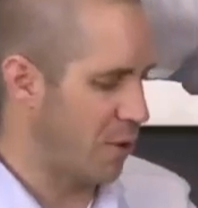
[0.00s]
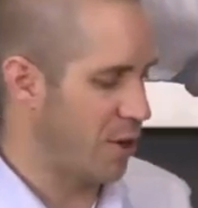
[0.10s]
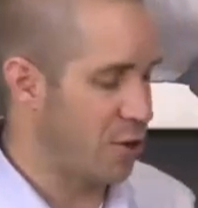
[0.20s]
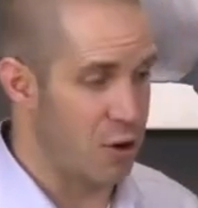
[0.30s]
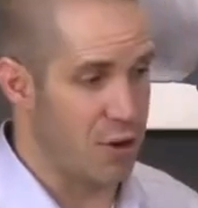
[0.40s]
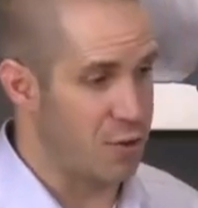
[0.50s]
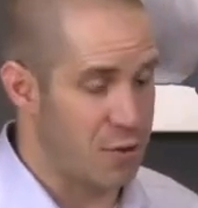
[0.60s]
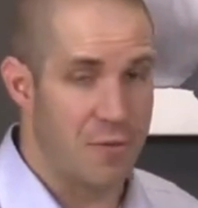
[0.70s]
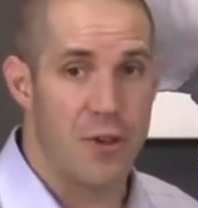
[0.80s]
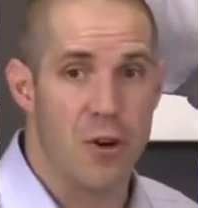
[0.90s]
get a return.
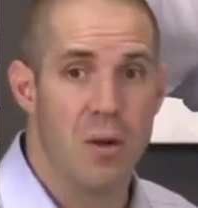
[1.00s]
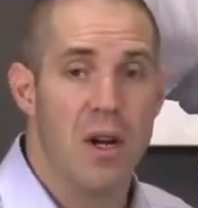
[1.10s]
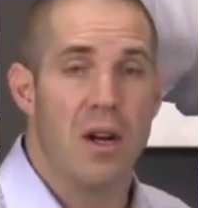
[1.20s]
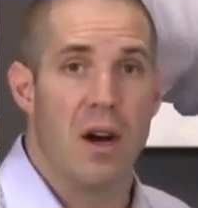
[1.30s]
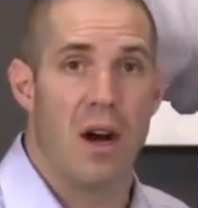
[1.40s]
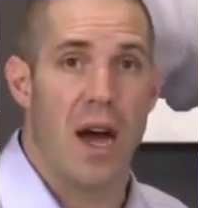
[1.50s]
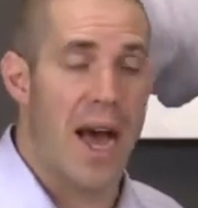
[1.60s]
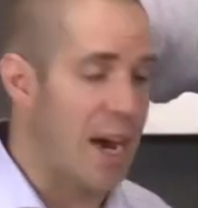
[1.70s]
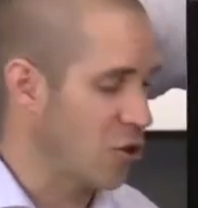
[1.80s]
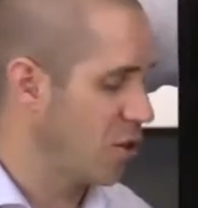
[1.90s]
There's a few
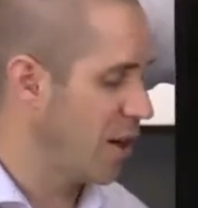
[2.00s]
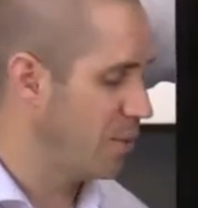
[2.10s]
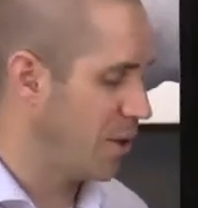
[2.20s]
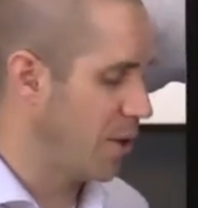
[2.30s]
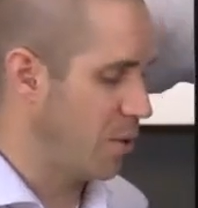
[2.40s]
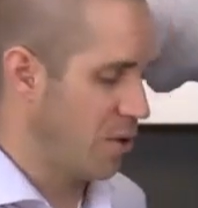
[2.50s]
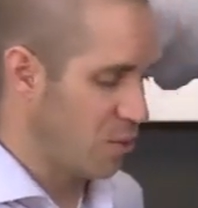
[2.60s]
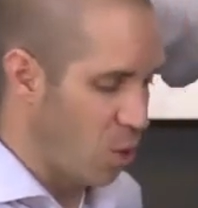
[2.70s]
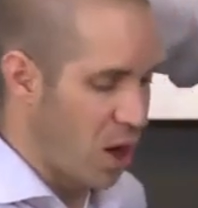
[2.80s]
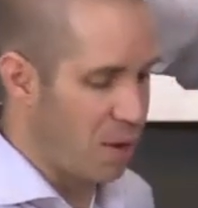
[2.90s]
action items in there
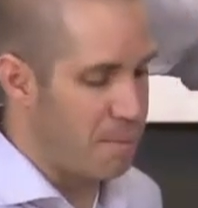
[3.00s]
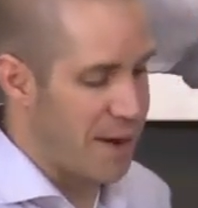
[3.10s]
as well.